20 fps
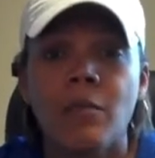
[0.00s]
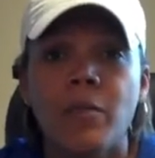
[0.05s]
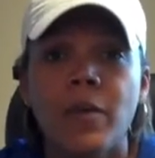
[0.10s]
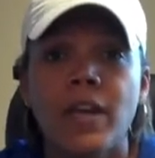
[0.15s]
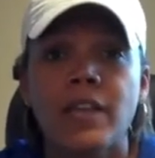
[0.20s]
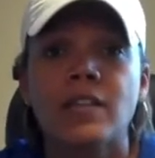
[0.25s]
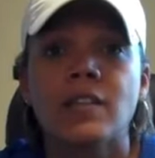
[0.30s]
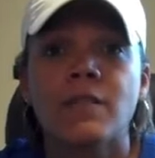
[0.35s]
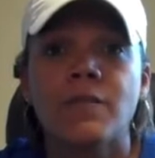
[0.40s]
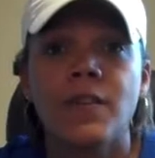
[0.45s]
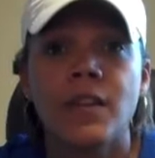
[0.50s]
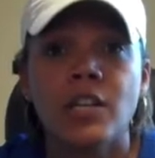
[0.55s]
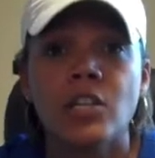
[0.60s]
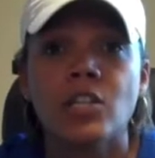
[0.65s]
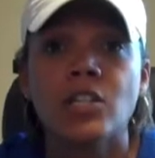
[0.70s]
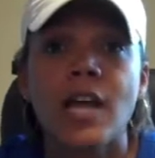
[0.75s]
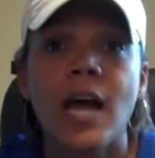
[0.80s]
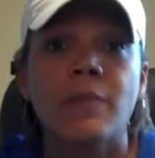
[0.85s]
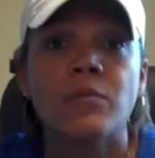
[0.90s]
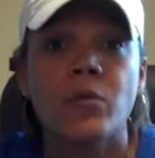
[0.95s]
picked to
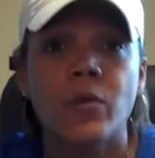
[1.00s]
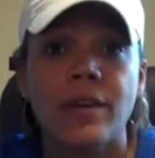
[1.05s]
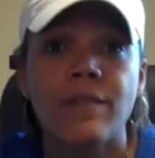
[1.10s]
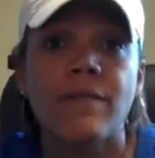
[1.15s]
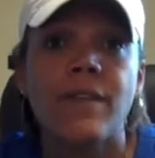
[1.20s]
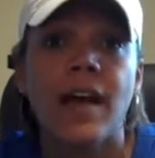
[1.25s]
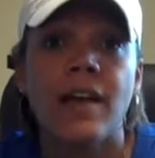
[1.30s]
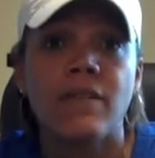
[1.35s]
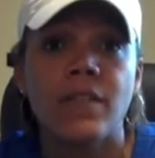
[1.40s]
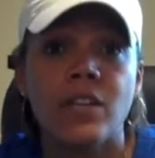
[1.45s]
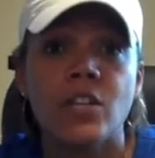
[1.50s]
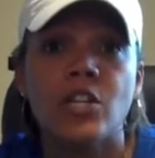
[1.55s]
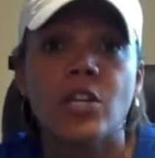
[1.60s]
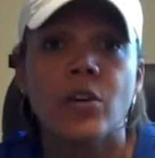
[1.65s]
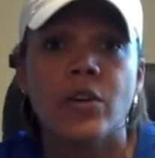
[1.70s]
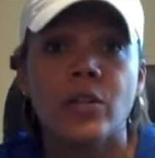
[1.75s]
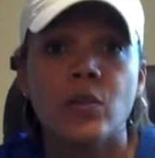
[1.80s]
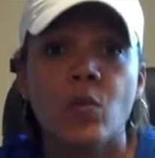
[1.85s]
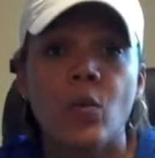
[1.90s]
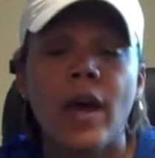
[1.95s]
finish top 25 this
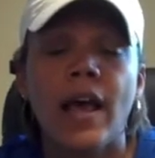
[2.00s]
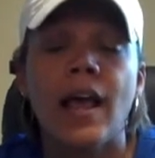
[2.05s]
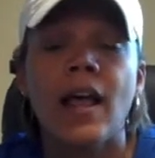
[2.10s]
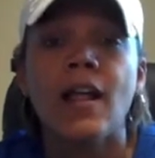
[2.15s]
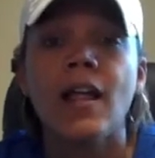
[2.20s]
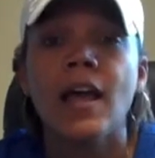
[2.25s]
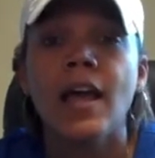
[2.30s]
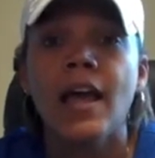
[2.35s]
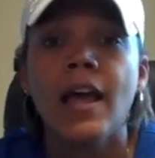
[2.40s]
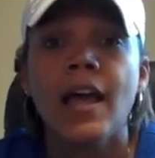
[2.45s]
year as well.